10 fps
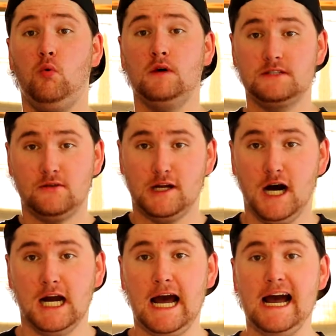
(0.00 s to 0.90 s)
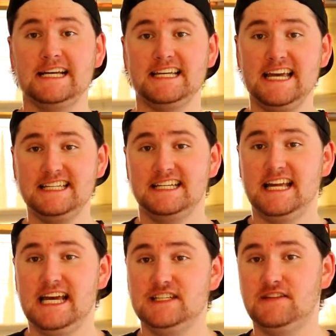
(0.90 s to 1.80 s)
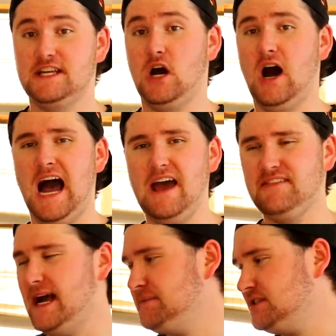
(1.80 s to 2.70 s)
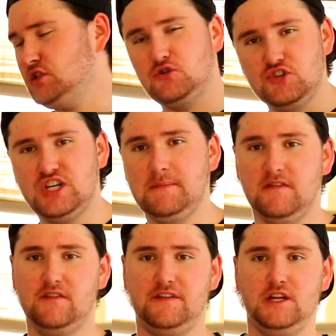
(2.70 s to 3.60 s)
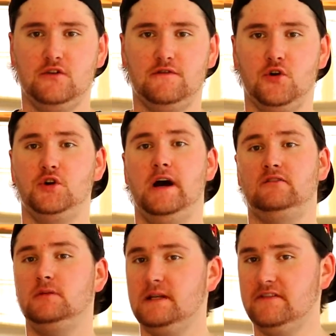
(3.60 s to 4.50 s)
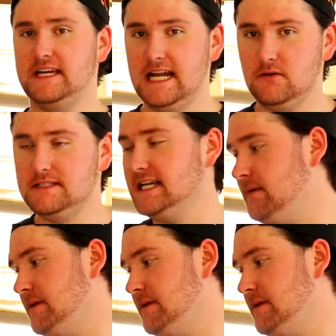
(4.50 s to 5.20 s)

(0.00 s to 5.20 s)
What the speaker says: What's going on, guys? In today's video, I have an absolute gem of a video for you guys. A little bit of a ghetto setup